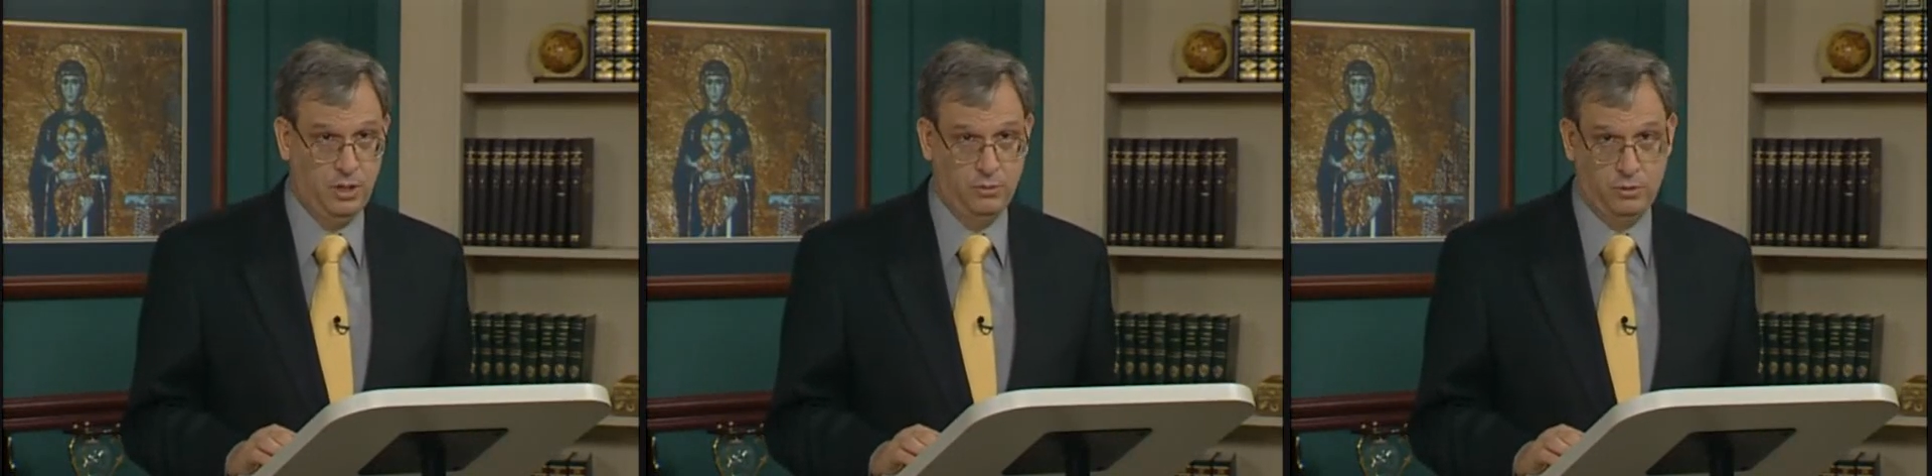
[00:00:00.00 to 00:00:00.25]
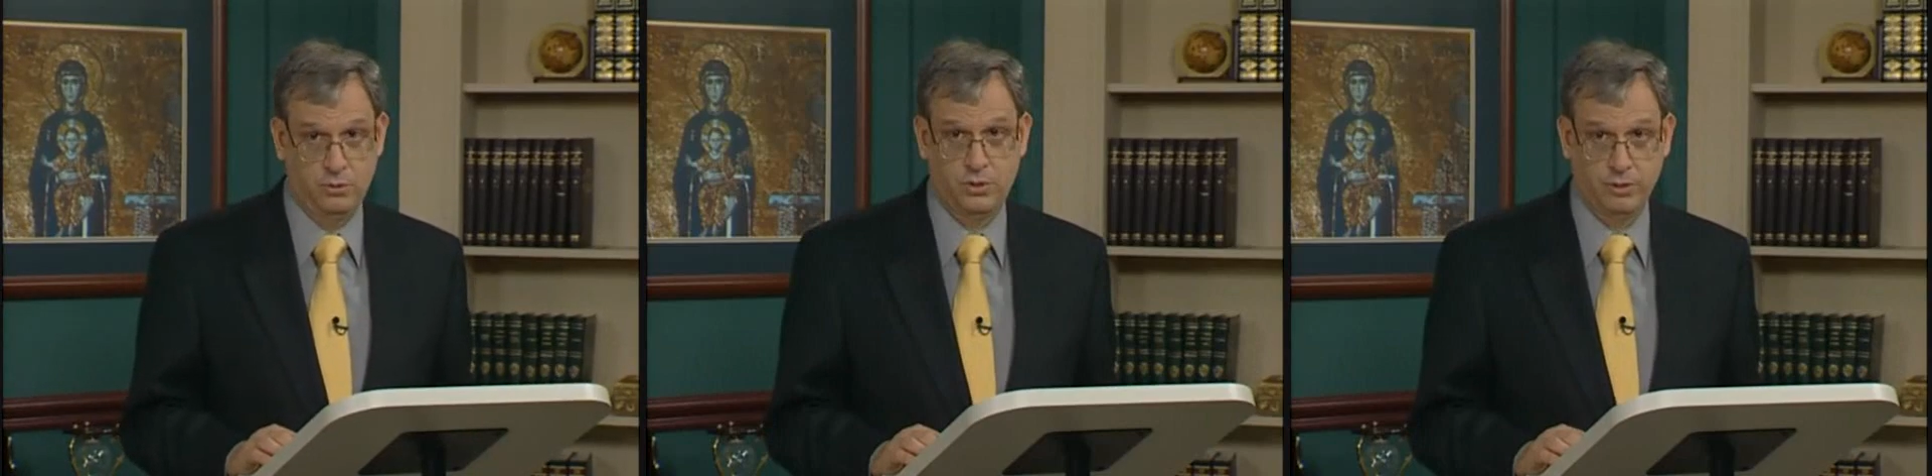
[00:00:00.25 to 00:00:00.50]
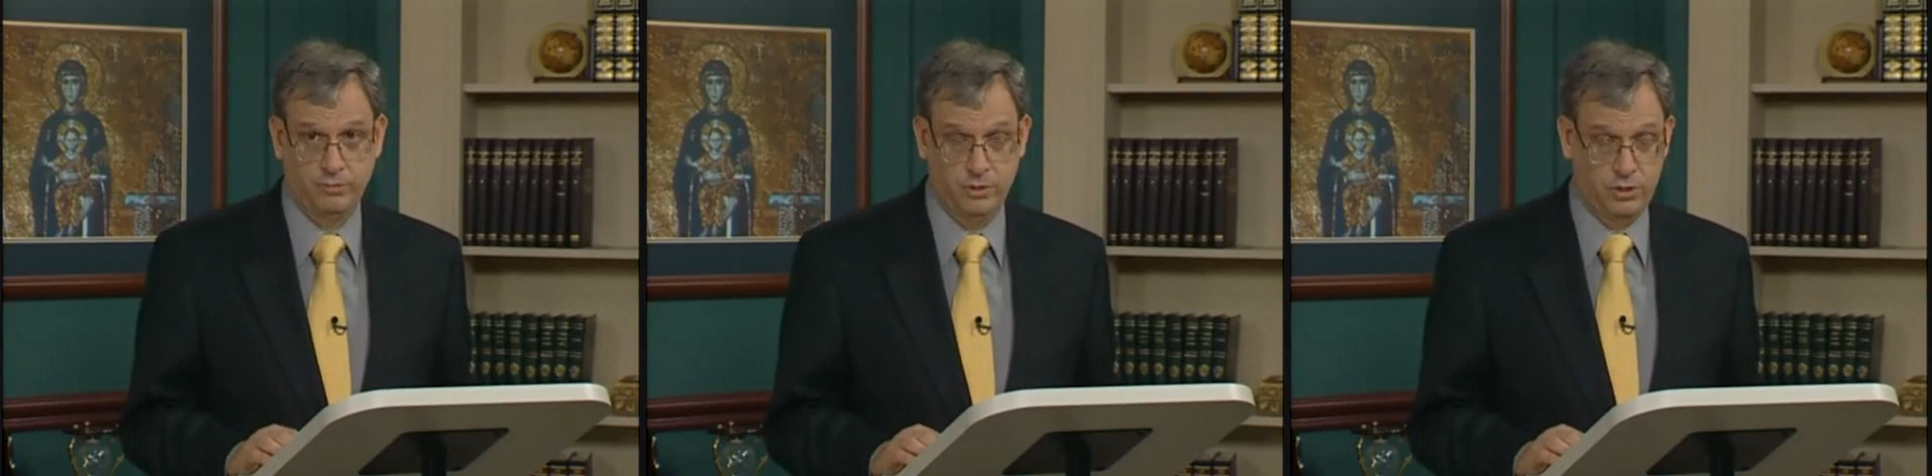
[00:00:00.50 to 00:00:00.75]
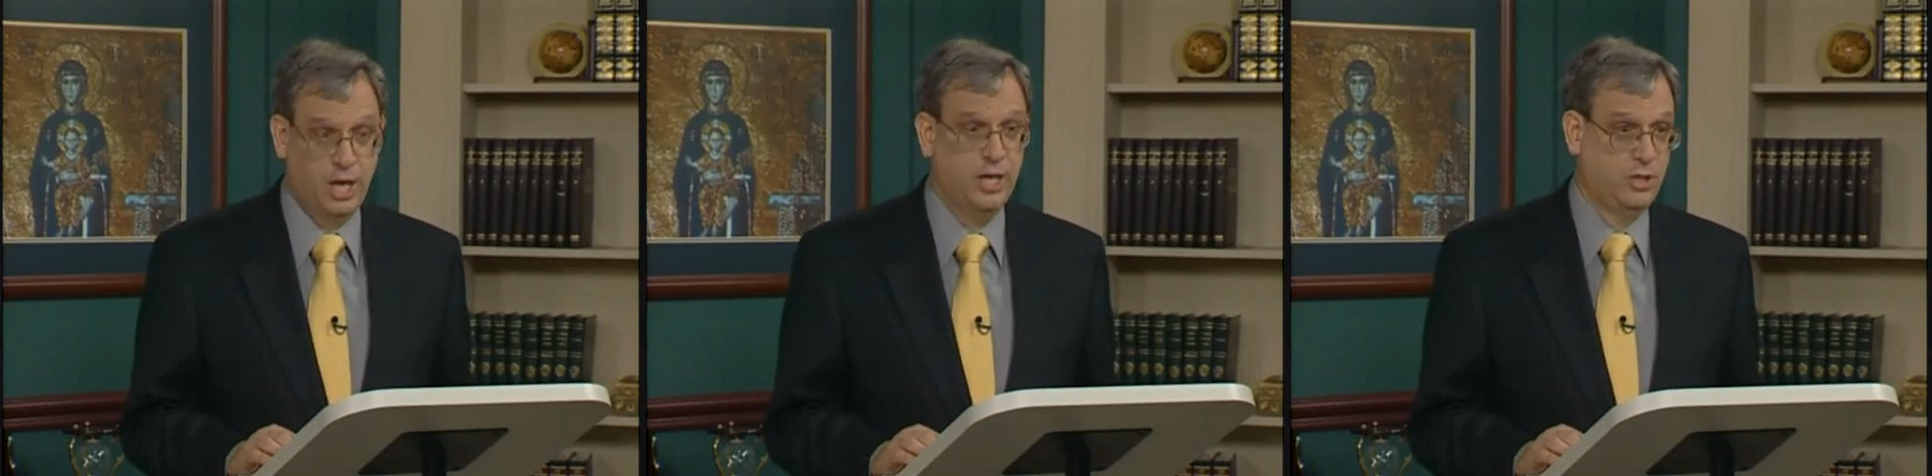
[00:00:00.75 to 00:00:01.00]
the other two
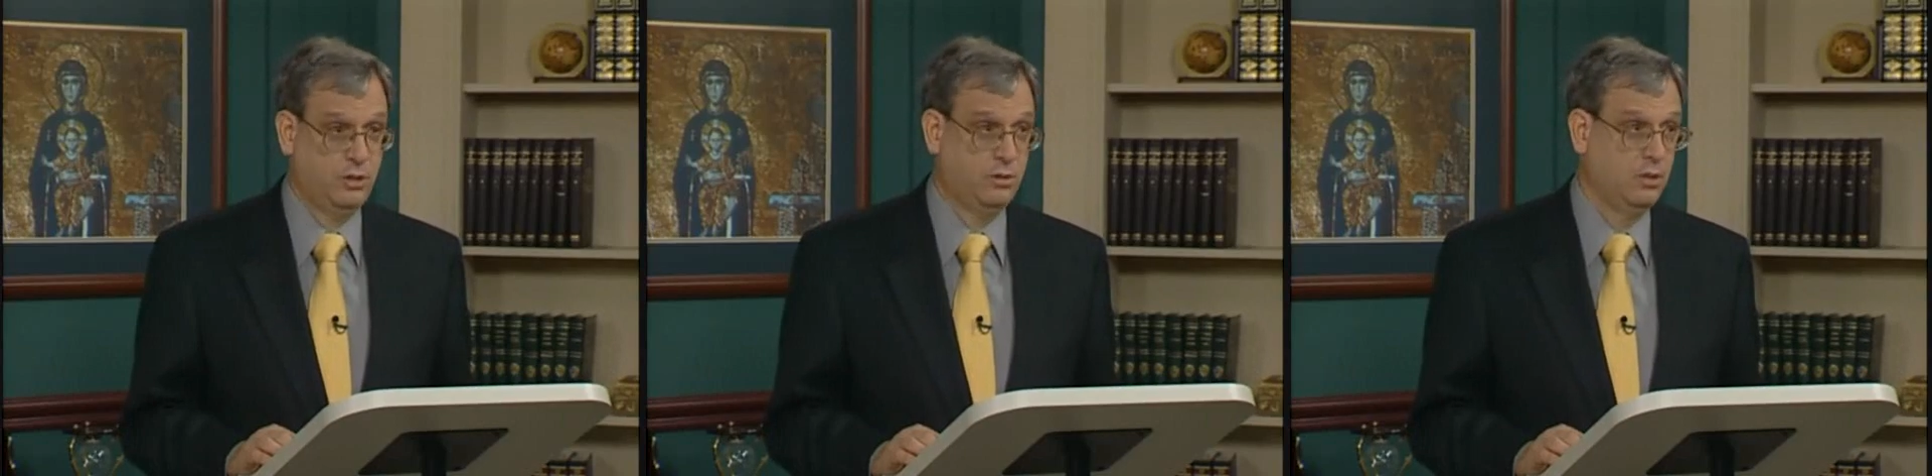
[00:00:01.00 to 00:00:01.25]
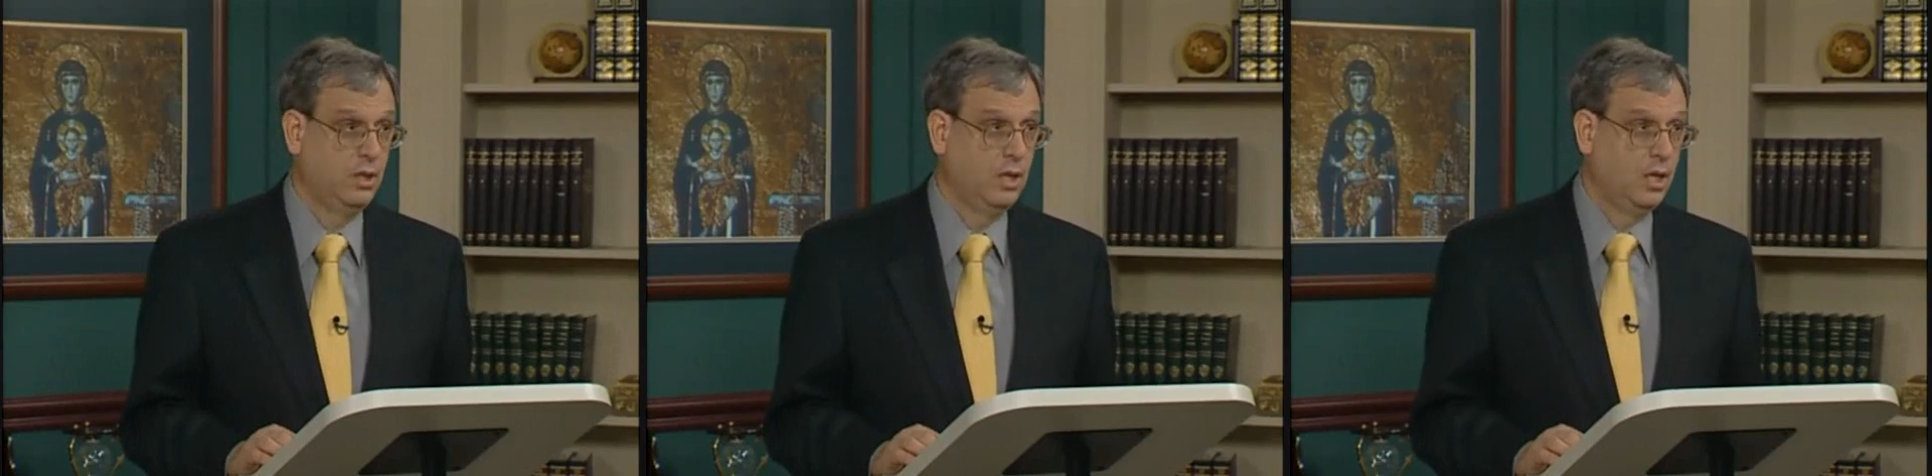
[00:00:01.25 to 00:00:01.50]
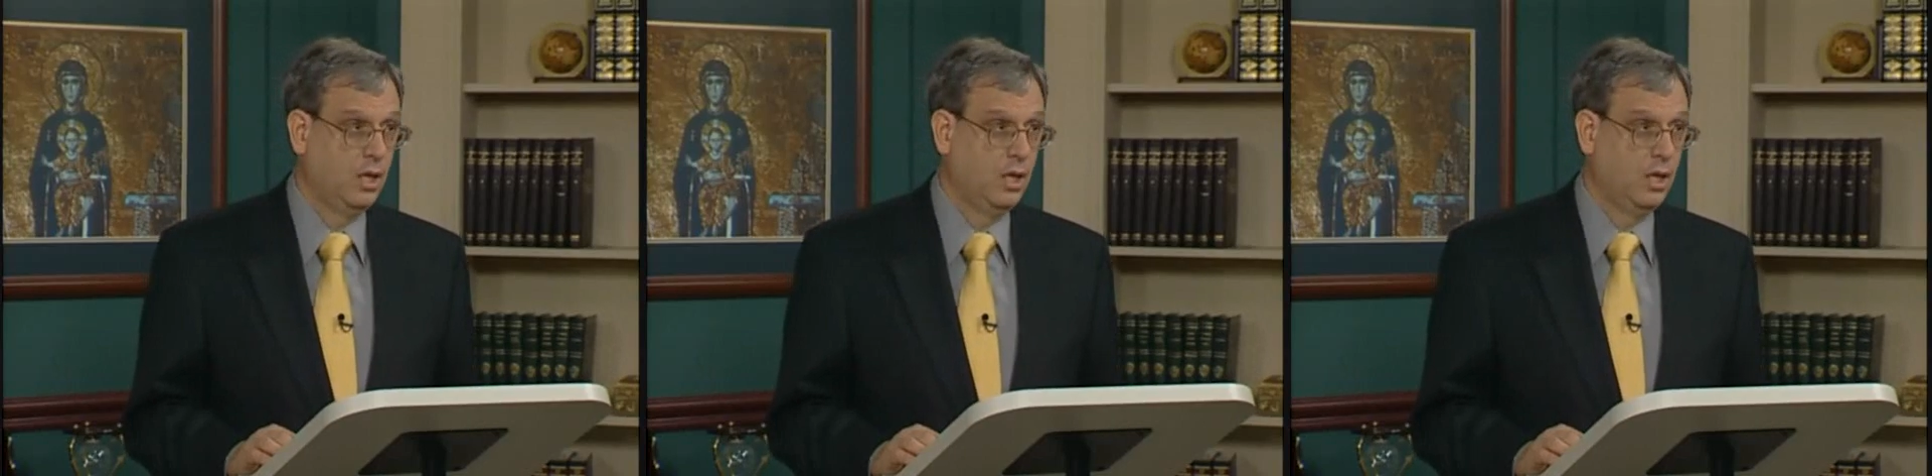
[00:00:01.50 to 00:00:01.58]
civilizations.